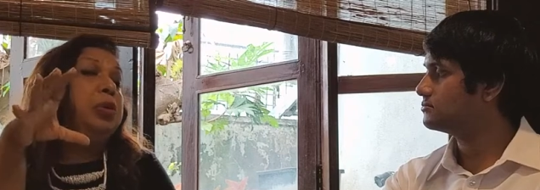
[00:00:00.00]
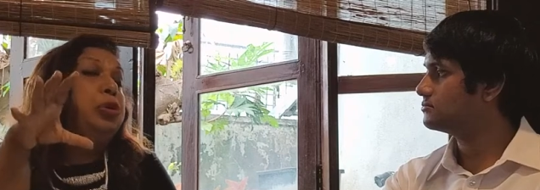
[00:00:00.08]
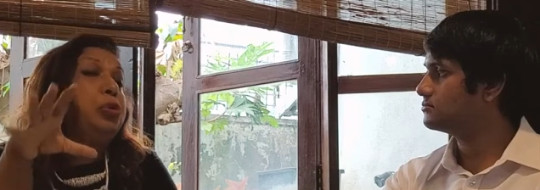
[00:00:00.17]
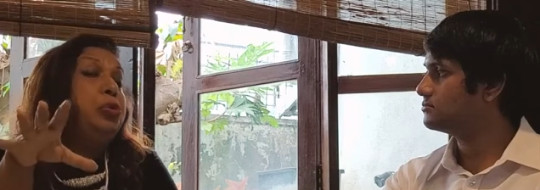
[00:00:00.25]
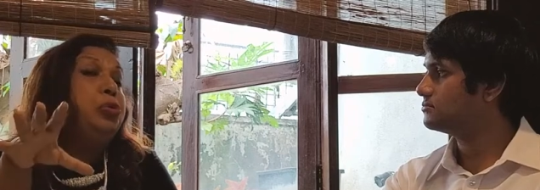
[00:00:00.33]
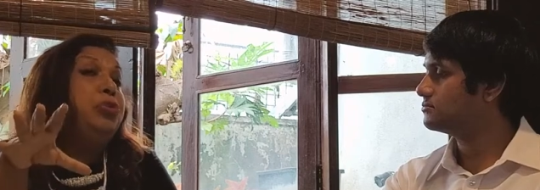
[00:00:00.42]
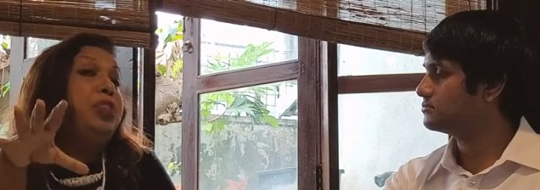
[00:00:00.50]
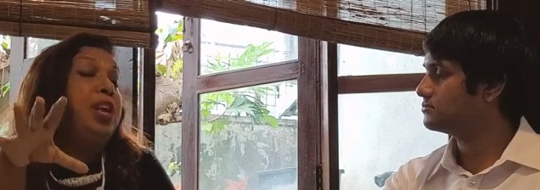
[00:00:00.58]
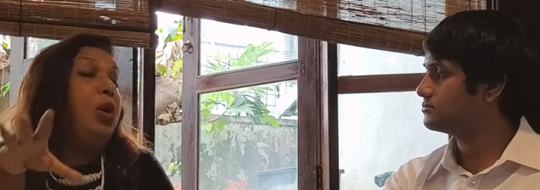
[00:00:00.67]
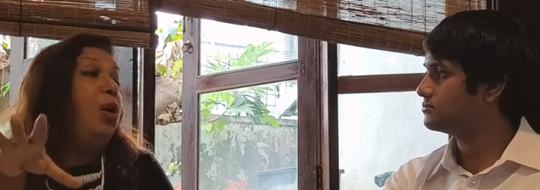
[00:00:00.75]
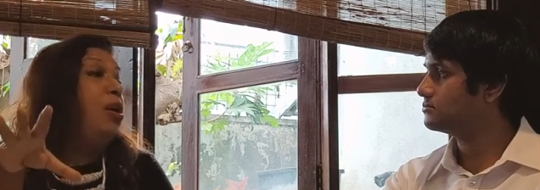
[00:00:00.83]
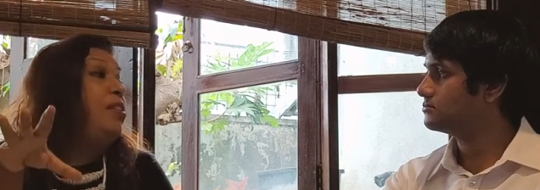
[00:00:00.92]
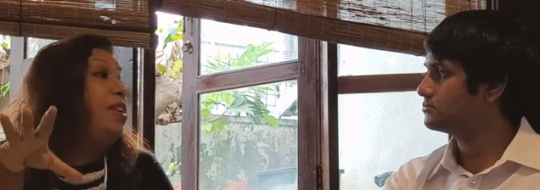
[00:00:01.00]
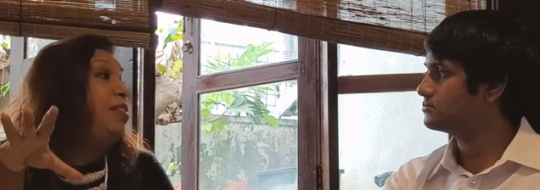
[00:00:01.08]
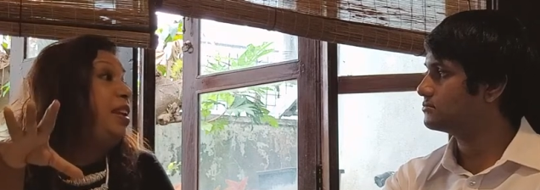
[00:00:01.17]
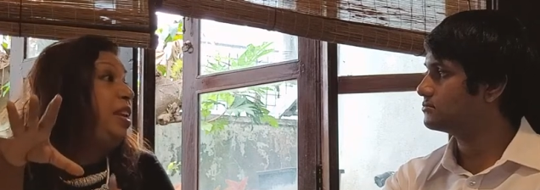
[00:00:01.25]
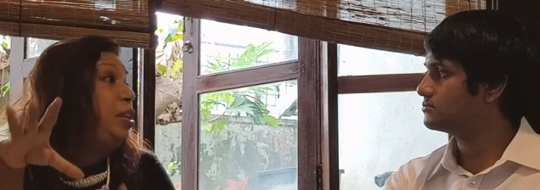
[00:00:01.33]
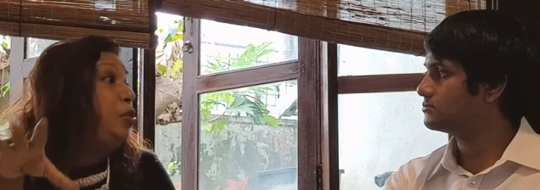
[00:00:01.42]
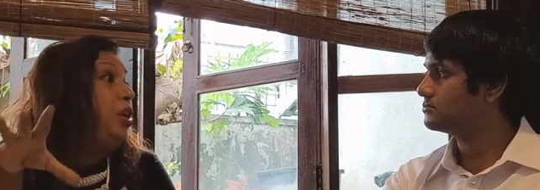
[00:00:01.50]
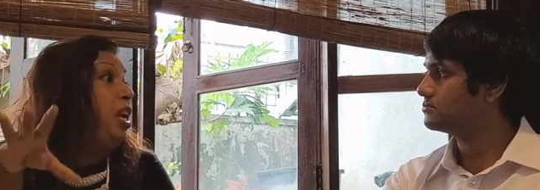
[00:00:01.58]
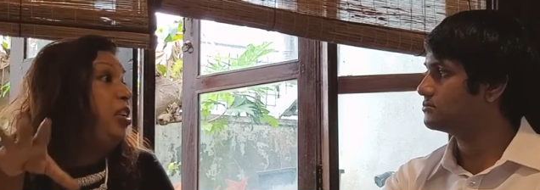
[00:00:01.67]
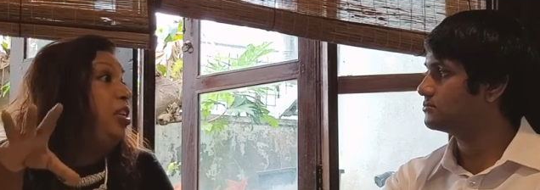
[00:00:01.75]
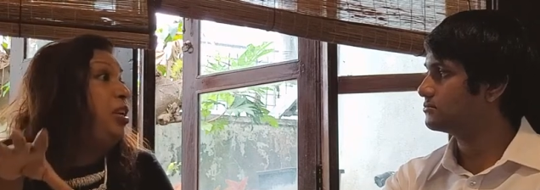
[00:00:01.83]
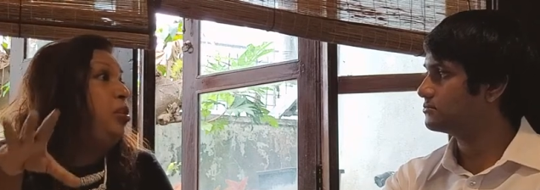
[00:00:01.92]
Speaker 1: use the laws as an
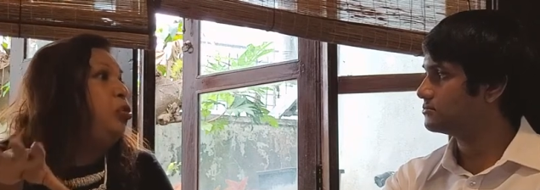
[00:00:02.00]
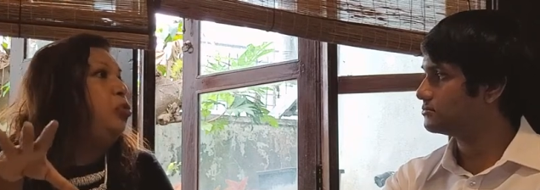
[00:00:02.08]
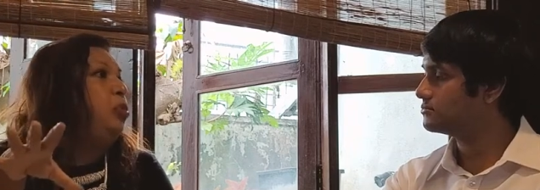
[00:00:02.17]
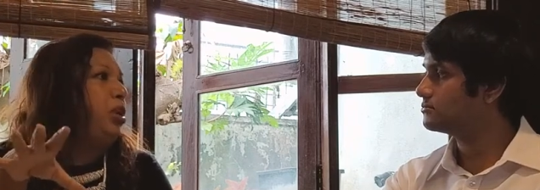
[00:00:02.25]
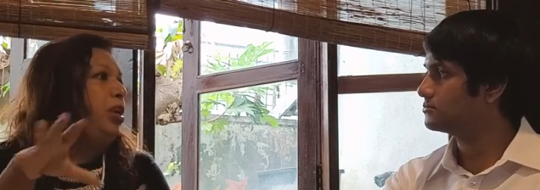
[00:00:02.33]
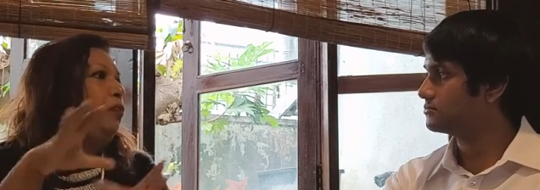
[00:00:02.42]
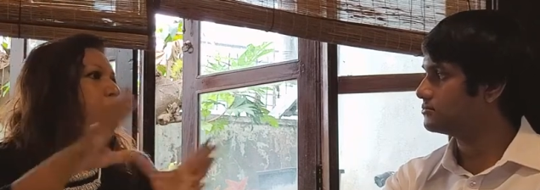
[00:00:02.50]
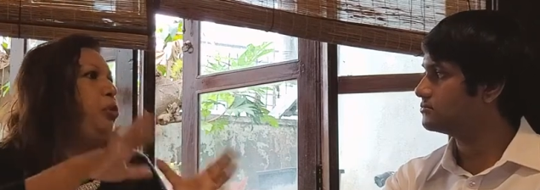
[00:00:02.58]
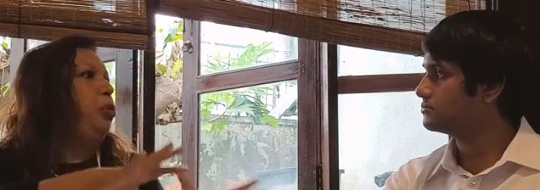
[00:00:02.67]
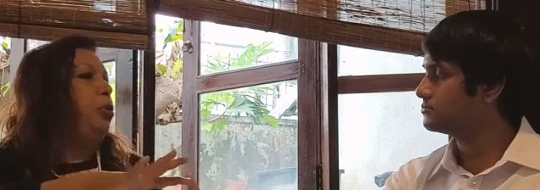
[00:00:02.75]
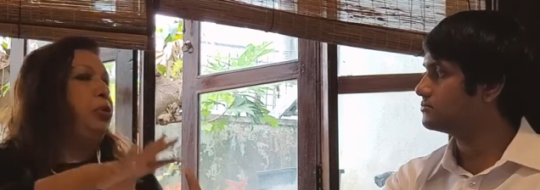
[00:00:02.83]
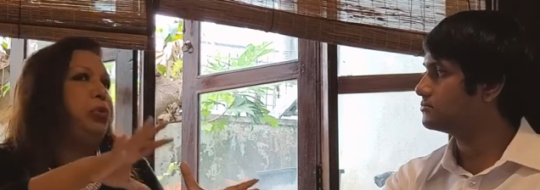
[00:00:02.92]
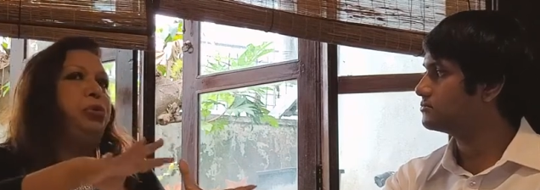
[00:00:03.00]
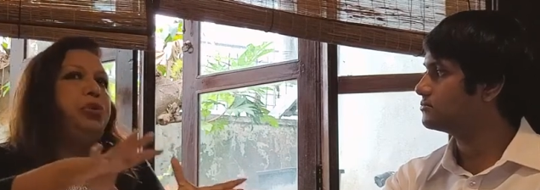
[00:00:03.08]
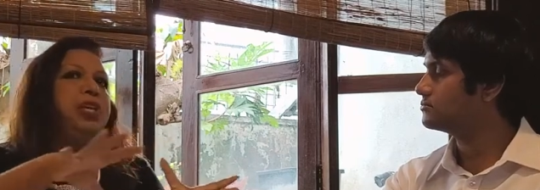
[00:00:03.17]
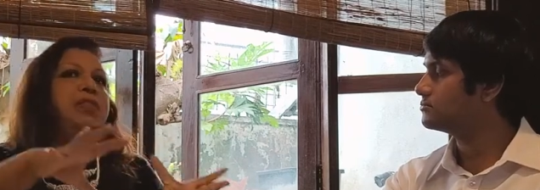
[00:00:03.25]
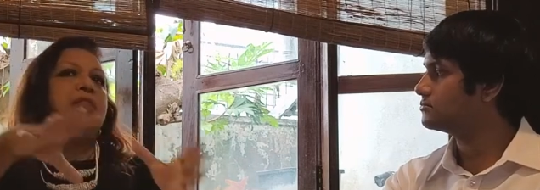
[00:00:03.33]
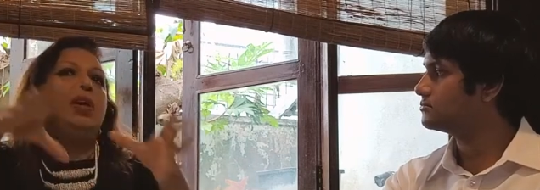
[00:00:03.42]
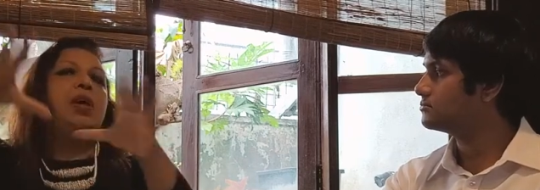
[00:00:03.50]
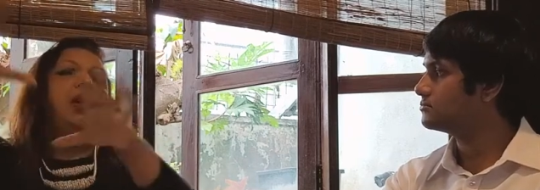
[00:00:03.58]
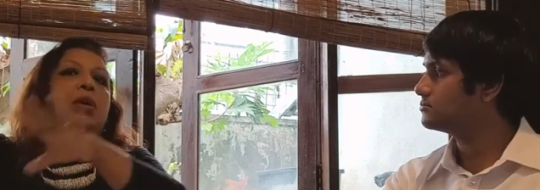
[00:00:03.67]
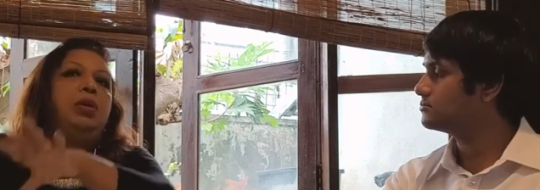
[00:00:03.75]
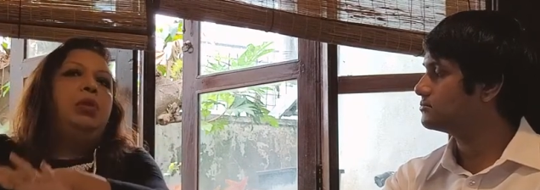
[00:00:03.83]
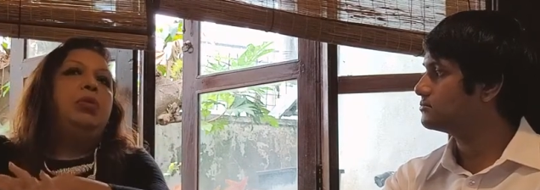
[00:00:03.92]
educational tool. If you don't do this,
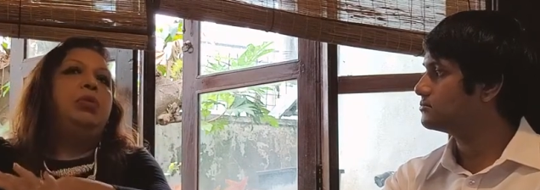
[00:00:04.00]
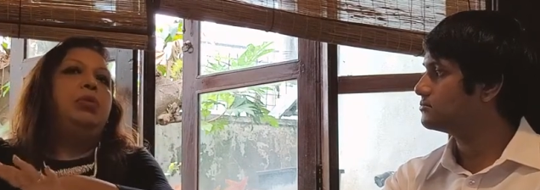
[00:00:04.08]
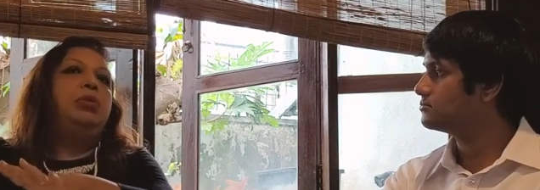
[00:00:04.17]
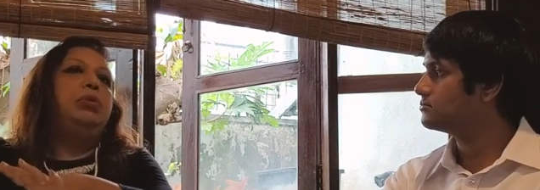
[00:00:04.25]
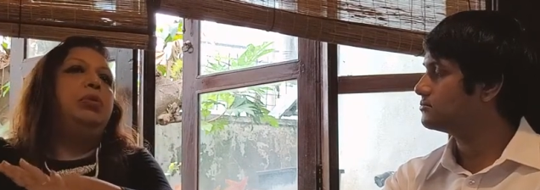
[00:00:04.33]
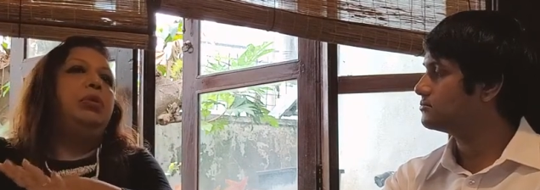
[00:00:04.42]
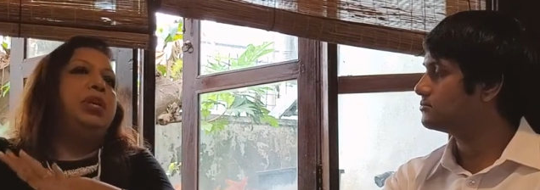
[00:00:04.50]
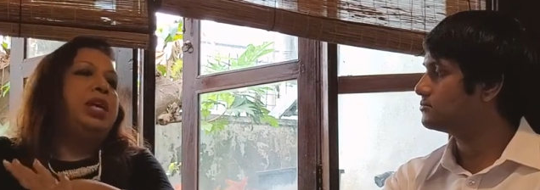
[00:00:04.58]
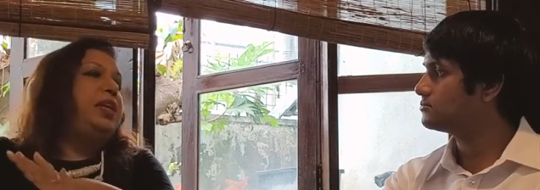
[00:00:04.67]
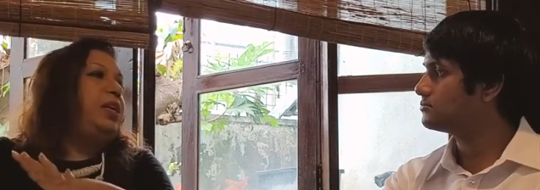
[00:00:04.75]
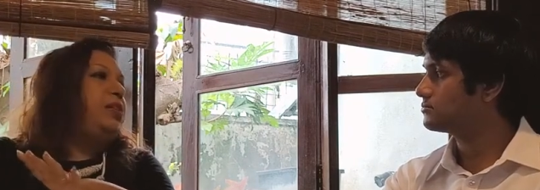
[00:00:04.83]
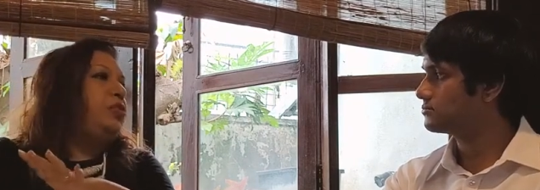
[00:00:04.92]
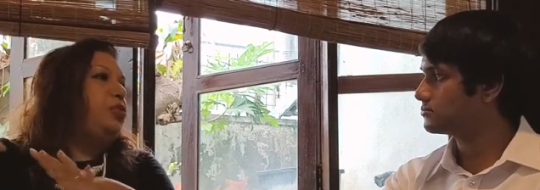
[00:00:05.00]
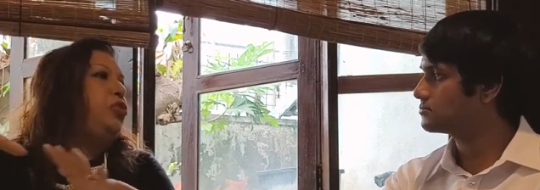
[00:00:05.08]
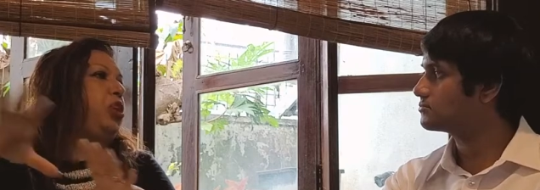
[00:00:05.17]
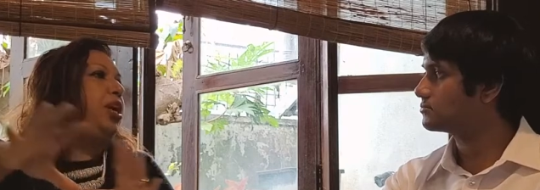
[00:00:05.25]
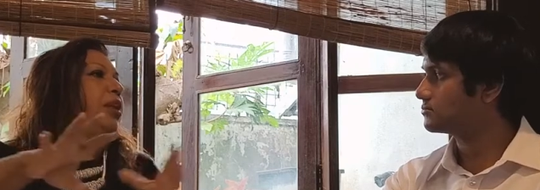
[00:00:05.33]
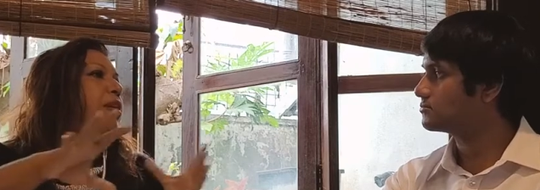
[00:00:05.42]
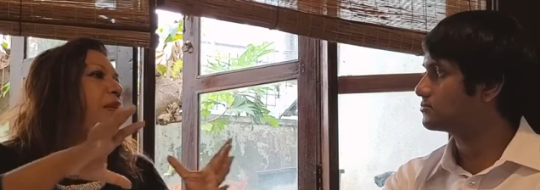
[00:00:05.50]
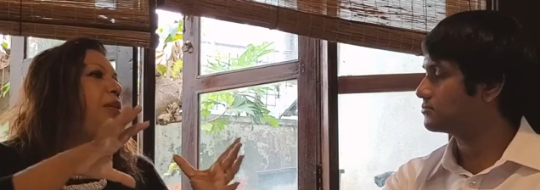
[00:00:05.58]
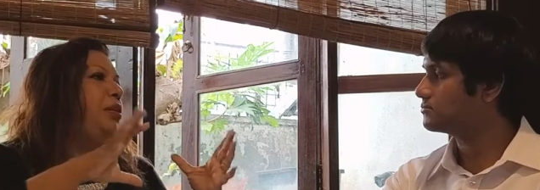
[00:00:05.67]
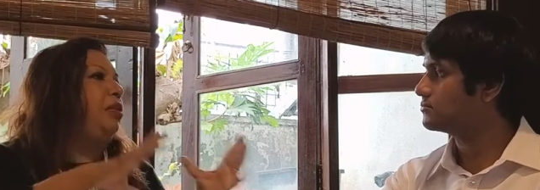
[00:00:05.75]
you will go ten years to jail, you know,